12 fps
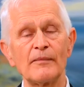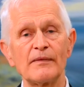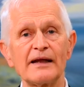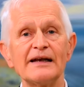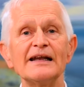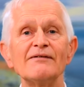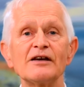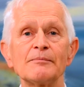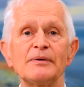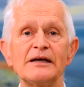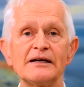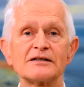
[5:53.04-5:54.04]
living
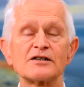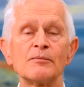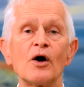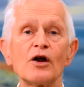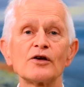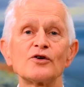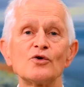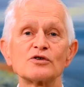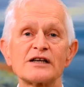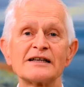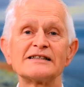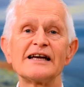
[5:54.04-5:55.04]
beings, the molecules
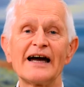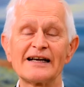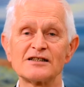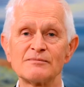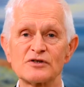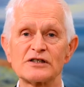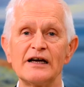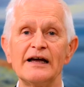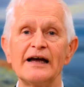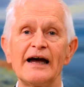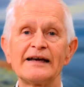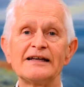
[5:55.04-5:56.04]
and the atoms.
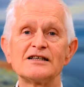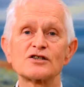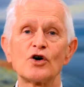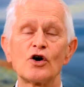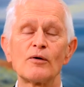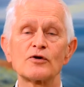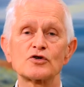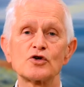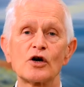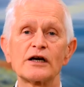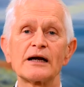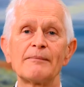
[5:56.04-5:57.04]
And he is
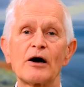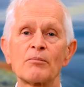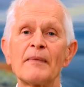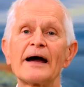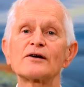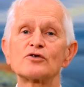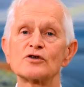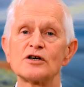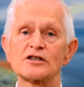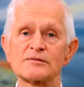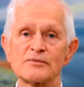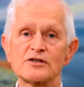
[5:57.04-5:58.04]
talking about
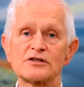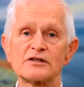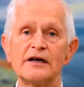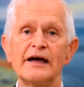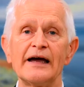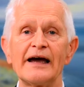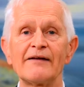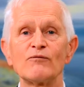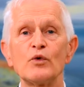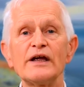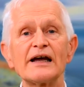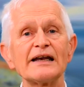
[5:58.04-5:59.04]
microcosmos. And
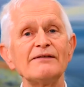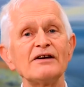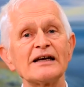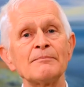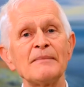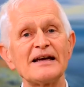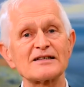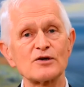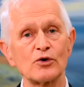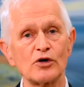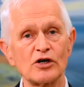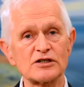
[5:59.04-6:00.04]
we are living in
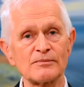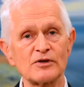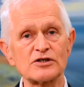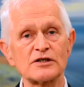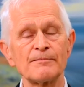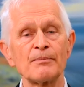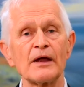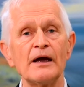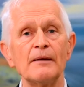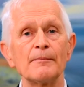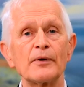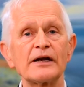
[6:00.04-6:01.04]
mesocosmos.
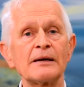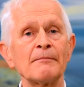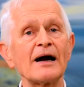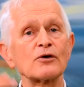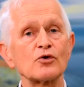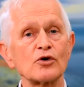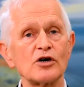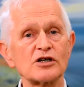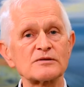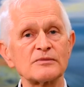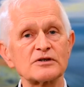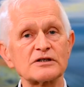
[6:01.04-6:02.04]
But in
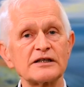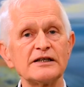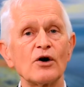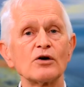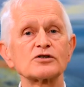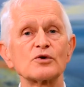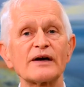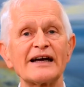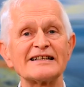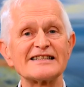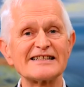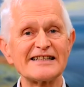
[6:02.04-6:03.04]
macrocosmos, he also
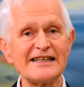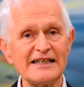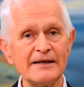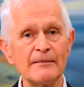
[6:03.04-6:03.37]
can see